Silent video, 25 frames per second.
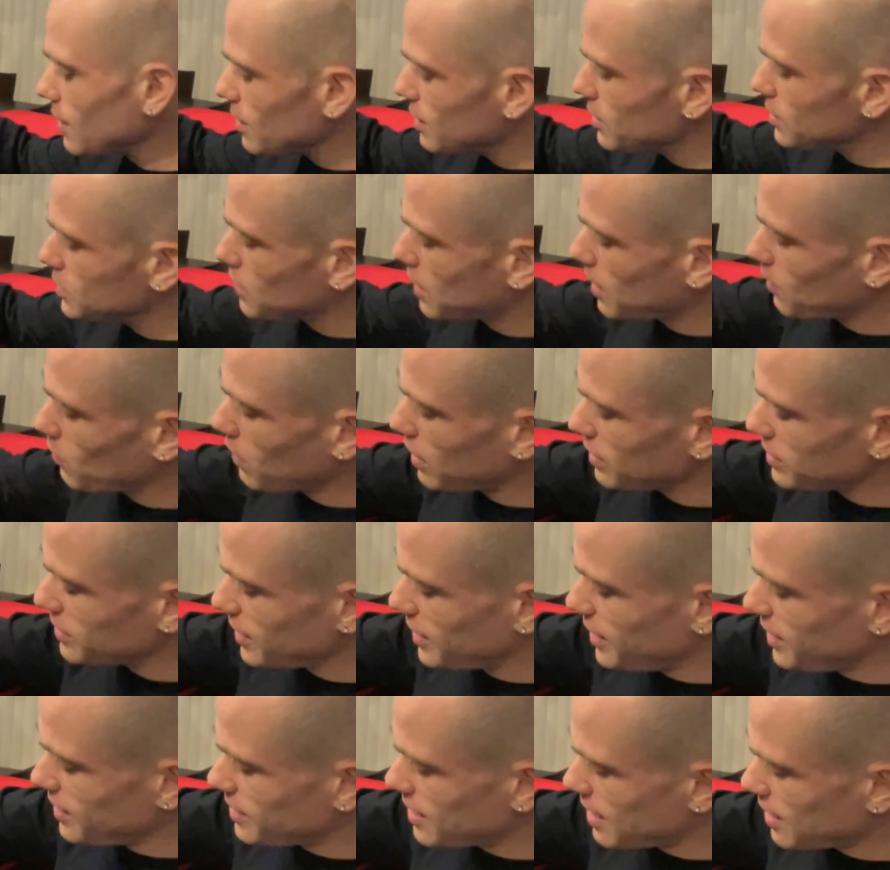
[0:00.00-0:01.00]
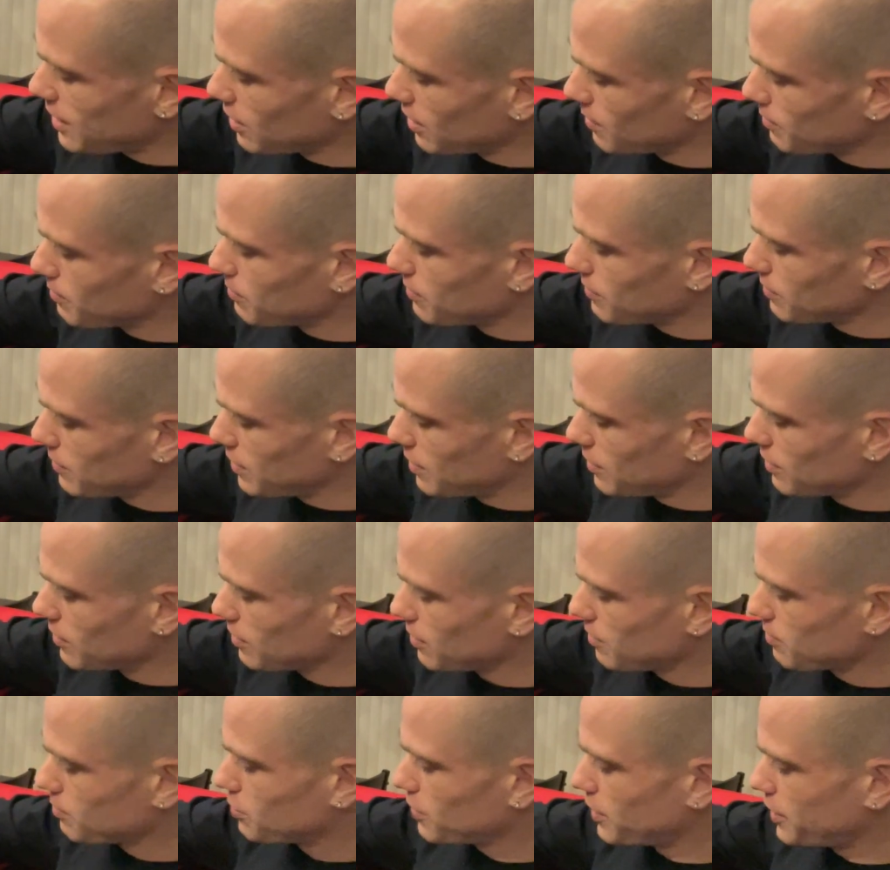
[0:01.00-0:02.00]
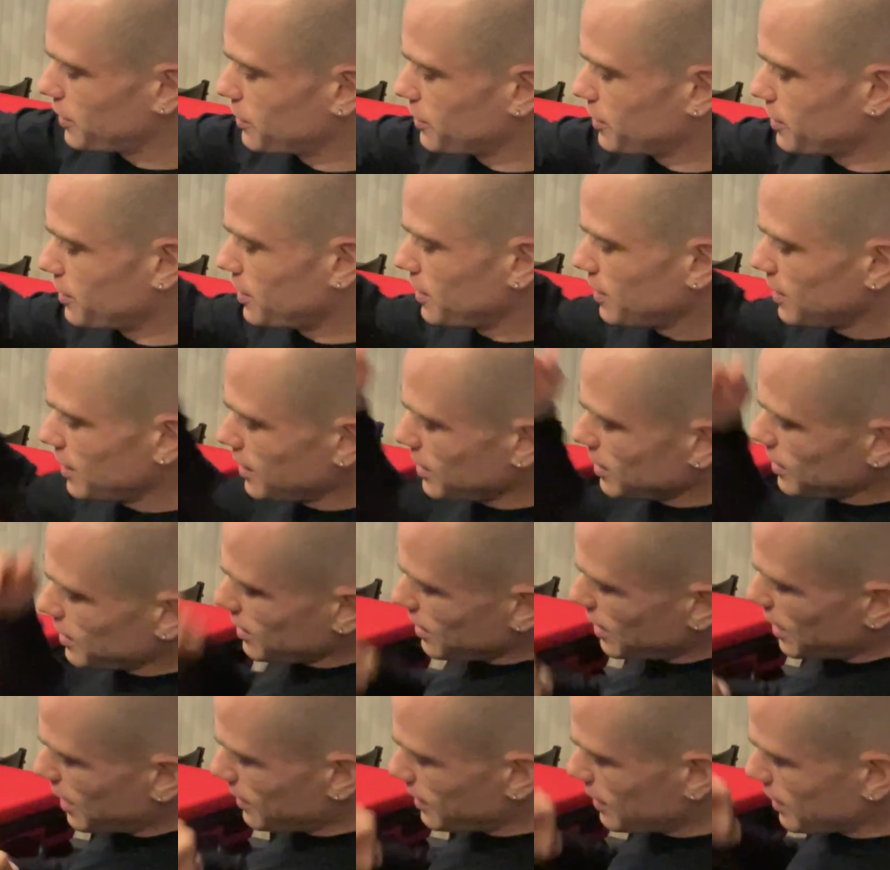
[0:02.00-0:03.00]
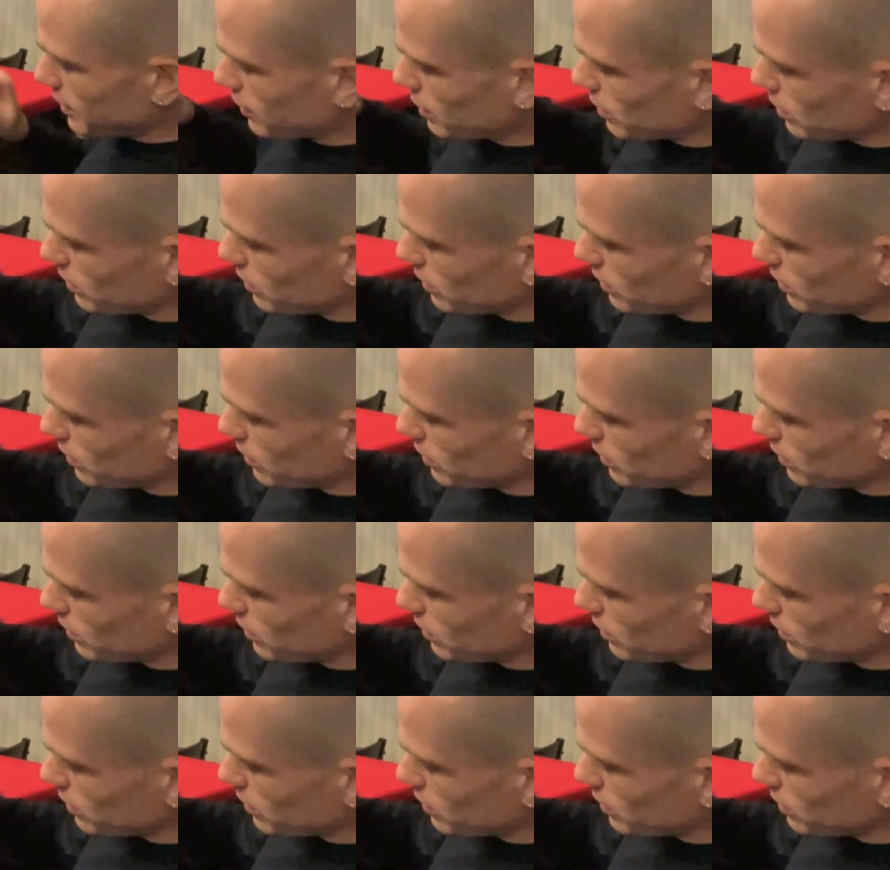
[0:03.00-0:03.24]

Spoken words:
So I wanted to heat that up pretty good and then